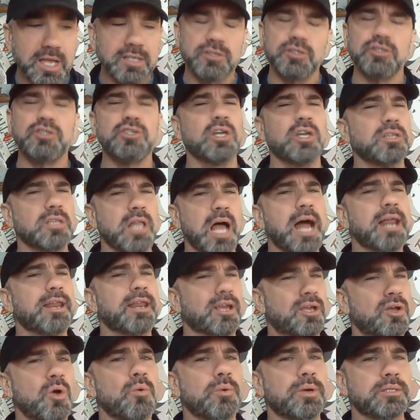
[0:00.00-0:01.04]
It's just a lot
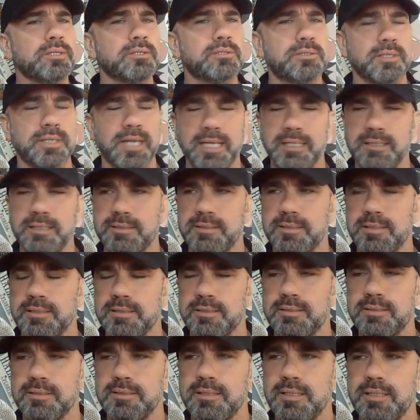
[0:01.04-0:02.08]
of
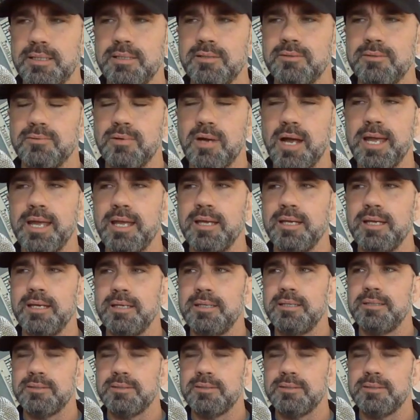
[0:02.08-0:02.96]
coincidences, right?